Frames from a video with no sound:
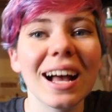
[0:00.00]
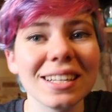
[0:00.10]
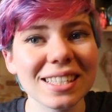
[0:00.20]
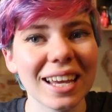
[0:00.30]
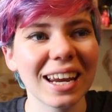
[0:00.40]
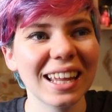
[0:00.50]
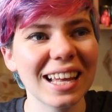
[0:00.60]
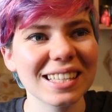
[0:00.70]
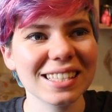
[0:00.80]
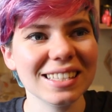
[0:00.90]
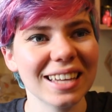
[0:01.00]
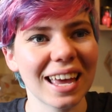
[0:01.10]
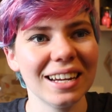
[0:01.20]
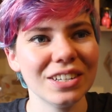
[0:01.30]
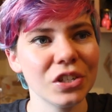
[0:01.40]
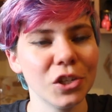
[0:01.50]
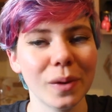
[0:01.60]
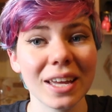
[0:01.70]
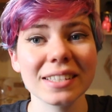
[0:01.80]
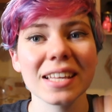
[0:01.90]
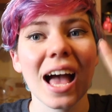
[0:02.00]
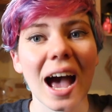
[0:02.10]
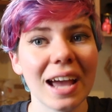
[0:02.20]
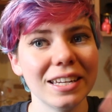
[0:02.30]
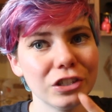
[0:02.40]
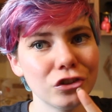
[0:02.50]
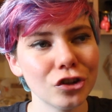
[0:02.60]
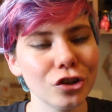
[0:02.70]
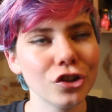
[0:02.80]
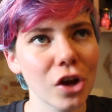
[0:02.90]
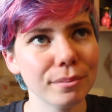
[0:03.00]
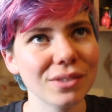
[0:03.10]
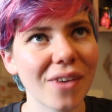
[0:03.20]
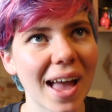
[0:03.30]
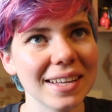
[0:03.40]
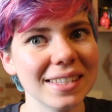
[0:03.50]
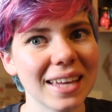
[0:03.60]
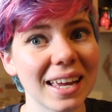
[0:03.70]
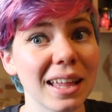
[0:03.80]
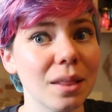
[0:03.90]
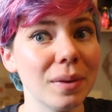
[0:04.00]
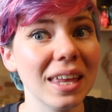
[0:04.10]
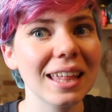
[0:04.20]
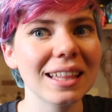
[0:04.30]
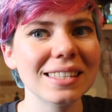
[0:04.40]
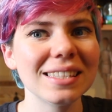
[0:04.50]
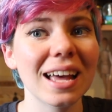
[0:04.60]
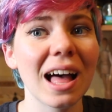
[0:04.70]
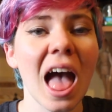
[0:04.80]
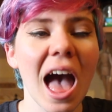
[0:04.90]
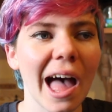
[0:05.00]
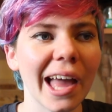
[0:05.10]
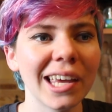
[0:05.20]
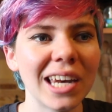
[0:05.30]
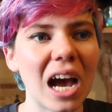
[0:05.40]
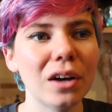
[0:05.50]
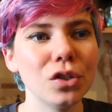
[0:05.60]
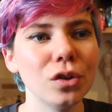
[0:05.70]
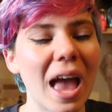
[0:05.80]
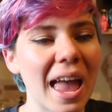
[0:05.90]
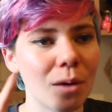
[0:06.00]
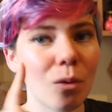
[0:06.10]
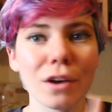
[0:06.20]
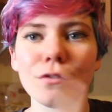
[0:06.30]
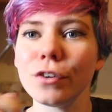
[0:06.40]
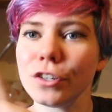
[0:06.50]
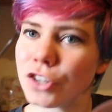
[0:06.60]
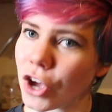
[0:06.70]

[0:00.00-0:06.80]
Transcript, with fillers: ice skating lessons again in two weeks. I did two terms of ice skating at the beginning of this year. I can now do a one foot